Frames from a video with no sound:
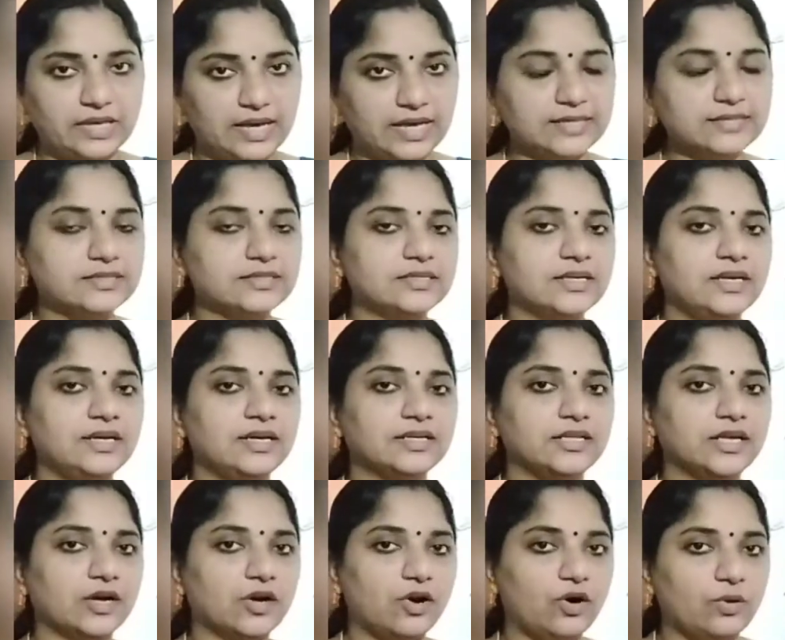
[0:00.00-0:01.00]
Yes,
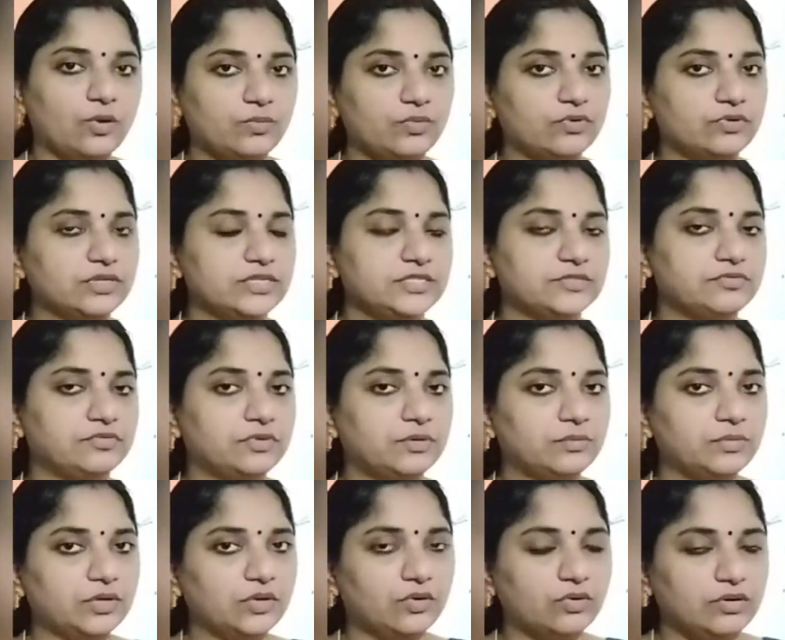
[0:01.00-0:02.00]
the compound is
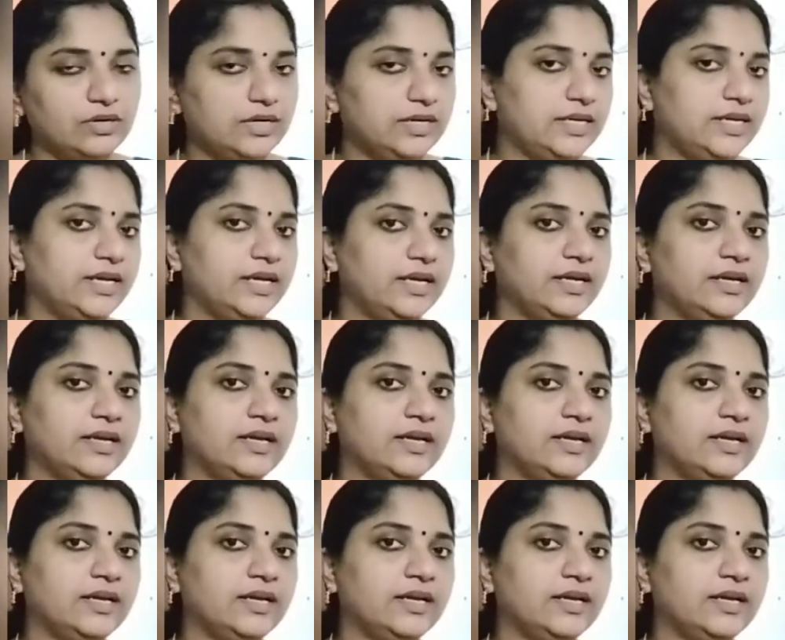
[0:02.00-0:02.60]
formed only